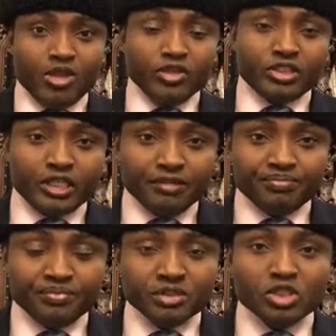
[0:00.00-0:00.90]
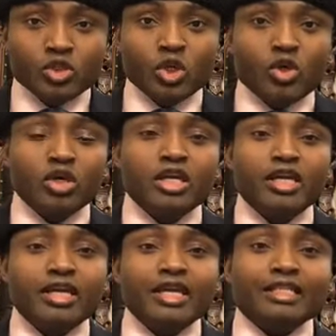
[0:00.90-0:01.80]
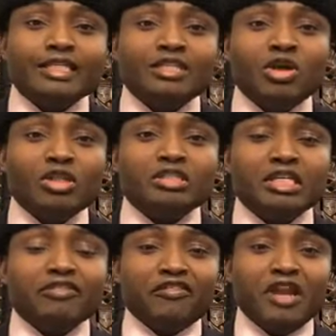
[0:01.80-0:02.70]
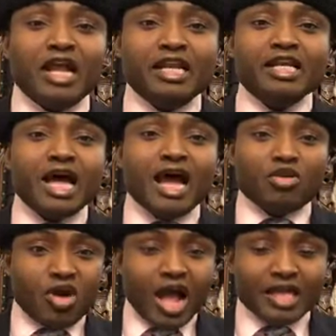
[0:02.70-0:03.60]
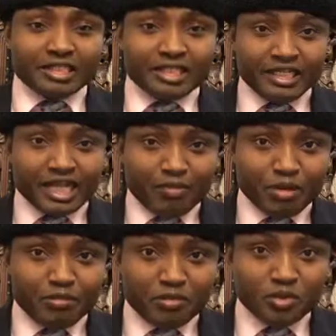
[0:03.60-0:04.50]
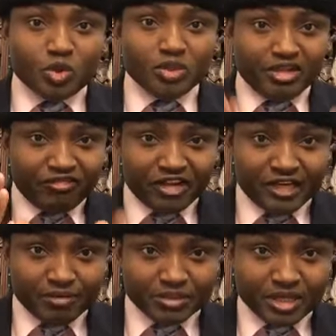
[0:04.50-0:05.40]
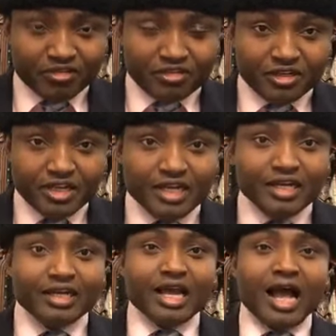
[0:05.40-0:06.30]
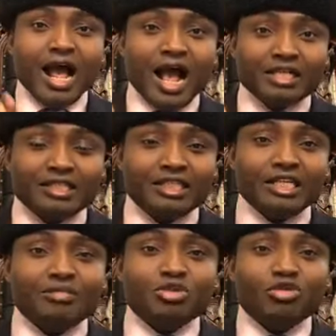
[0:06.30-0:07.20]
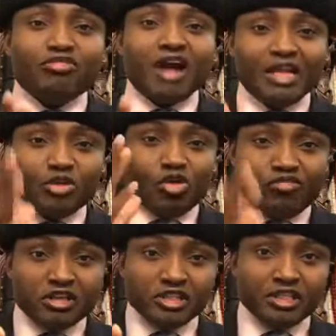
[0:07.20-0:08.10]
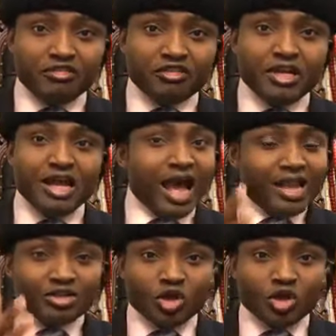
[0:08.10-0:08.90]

You see? So It is not the Fulani are not asking their people to defend themselves. They are asking them to fight offensive and